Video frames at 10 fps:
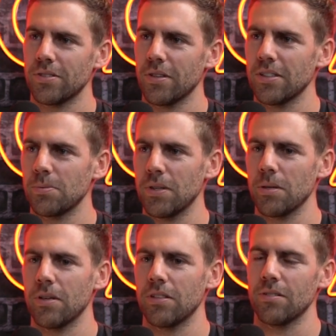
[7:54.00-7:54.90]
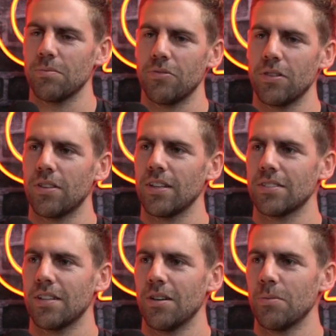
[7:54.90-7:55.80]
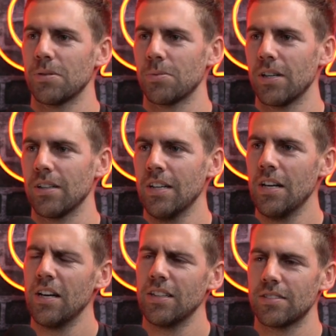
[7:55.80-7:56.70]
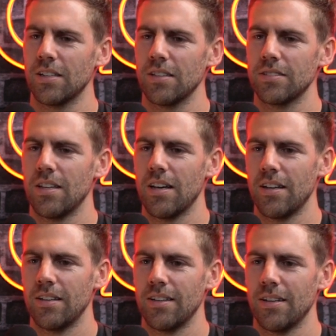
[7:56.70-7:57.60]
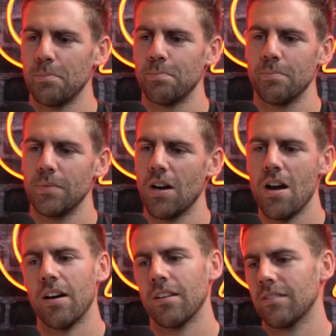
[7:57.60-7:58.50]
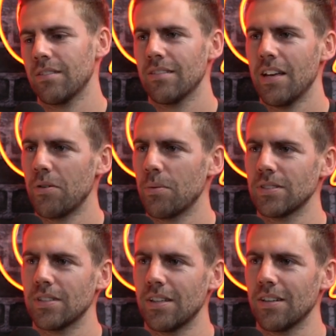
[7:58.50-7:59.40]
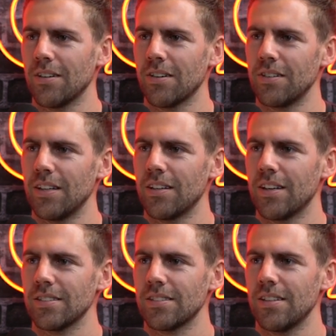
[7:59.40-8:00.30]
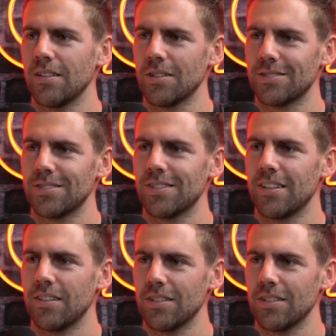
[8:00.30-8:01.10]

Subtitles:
so you can speak about a few things at home as well. It's nice, and everyone's getting along really nicely. Lots and